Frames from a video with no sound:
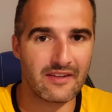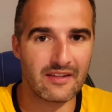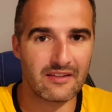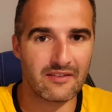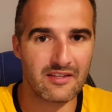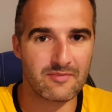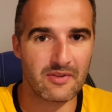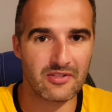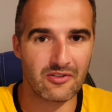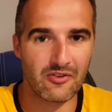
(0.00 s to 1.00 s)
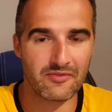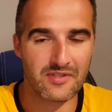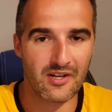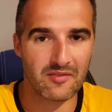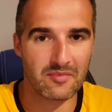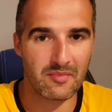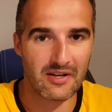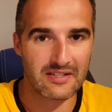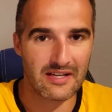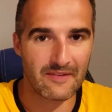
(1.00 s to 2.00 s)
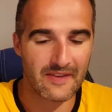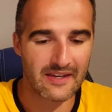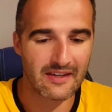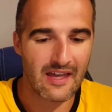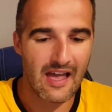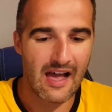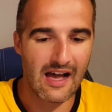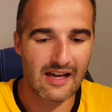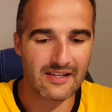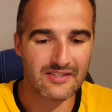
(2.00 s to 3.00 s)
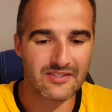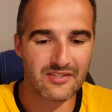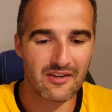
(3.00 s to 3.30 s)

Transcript: They spent a lot of time and money down there, and